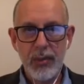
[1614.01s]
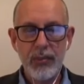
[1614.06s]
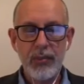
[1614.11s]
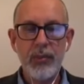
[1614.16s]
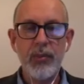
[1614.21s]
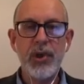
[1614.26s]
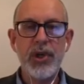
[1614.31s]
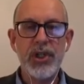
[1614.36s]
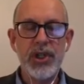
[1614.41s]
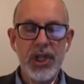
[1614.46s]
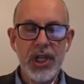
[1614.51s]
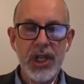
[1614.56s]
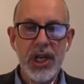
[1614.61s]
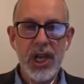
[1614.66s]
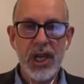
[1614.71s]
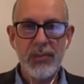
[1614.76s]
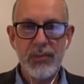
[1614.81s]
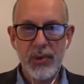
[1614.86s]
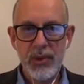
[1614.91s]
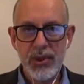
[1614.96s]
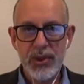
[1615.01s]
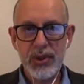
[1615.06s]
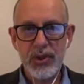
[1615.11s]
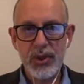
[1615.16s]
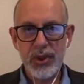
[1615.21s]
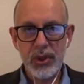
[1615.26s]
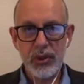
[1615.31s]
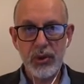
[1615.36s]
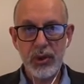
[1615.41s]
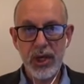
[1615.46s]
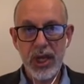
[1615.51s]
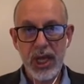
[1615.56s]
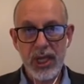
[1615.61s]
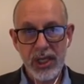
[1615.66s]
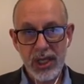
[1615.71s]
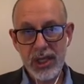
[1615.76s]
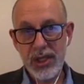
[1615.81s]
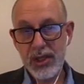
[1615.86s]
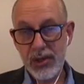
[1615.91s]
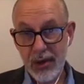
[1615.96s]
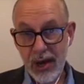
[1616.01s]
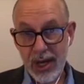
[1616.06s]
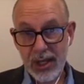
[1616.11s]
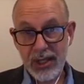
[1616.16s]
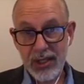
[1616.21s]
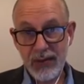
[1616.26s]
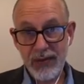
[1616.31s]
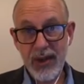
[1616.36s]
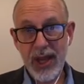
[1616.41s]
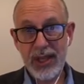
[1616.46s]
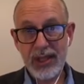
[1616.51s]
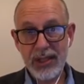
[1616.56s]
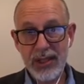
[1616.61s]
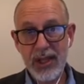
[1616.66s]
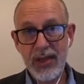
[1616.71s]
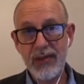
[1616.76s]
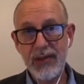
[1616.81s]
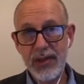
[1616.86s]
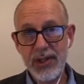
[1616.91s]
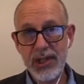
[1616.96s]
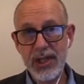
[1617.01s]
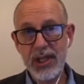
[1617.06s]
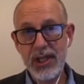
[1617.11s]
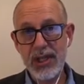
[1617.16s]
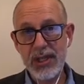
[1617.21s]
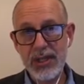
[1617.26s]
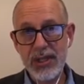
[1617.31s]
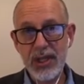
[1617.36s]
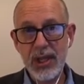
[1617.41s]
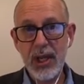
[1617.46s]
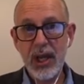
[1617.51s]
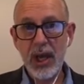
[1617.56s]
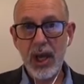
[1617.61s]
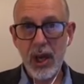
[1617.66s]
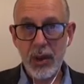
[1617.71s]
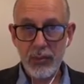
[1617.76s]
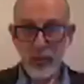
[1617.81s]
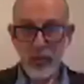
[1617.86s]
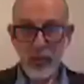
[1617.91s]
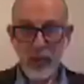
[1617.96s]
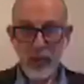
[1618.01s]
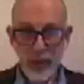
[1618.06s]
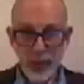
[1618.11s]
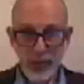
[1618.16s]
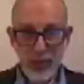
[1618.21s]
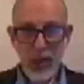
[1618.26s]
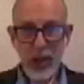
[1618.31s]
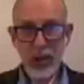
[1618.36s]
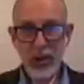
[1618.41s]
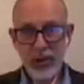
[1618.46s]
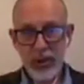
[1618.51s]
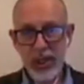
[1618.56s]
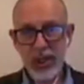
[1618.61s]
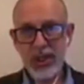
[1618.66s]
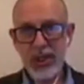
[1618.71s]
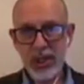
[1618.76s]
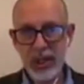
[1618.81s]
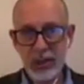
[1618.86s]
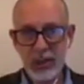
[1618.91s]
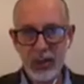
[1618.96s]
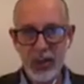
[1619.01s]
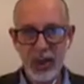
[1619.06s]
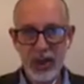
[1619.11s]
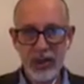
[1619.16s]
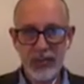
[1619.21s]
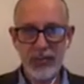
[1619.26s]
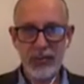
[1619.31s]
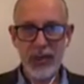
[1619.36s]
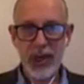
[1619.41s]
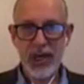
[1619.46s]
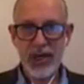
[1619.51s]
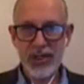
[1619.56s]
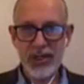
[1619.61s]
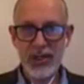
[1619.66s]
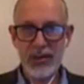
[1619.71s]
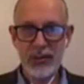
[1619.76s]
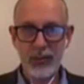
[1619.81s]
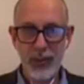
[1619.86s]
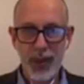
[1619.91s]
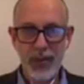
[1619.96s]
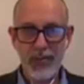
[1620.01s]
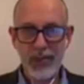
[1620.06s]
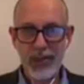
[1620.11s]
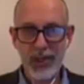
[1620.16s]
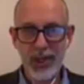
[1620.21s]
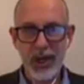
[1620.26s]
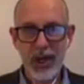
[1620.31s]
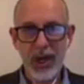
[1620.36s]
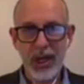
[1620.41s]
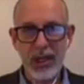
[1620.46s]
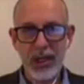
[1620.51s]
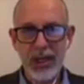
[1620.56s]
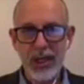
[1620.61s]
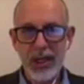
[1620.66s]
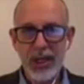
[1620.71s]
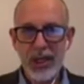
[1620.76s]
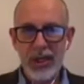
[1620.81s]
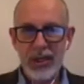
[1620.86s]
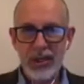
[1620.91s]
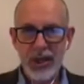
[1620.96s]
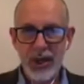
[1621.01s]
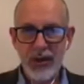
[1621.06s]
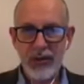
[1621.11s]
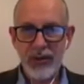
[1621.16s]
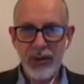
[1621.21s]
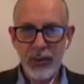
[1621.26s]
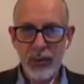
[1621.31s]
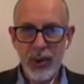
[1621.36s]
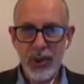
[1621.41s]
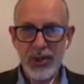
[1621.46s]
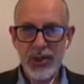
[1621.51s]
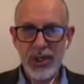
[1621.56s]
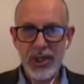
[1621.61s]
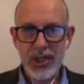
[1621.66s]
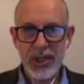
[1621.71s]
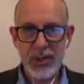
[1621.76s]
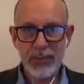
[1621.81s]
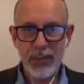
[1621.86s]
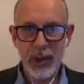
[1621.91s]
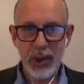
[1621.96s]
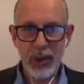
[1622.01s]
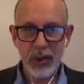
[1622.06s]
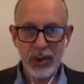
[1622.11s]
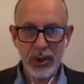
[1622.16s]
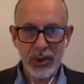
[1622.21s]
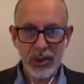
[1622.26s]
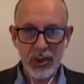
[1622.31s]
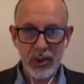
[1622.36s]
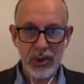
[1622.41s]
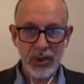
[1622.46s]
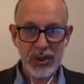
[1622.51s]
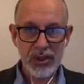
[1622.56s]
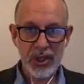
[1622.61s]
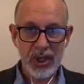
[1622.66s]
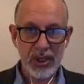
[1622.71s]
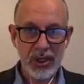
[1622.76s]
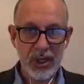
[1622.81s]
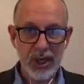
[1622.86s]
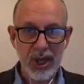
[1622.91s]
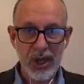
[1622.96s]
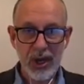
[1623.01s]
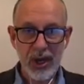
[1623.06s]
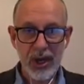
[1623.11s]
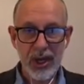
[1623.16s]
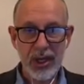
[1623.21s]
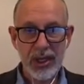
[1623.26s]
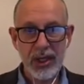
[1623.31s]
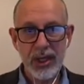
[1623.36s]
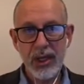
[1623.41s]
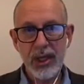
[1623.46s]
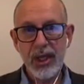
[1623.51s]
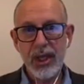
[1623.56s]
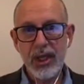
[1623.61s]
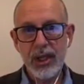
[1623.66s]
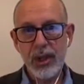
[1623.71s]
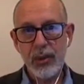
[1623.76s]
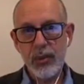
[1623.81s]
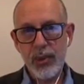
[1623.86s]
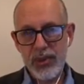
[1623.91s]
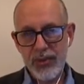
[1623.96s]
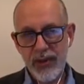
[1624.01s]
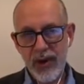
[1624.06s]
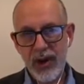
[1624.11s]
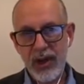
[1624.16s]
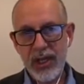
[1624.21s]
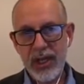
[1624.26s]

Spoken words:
which enables you to create interactive activities which you build into the WordPress website. So if you wanted to build a course online that was very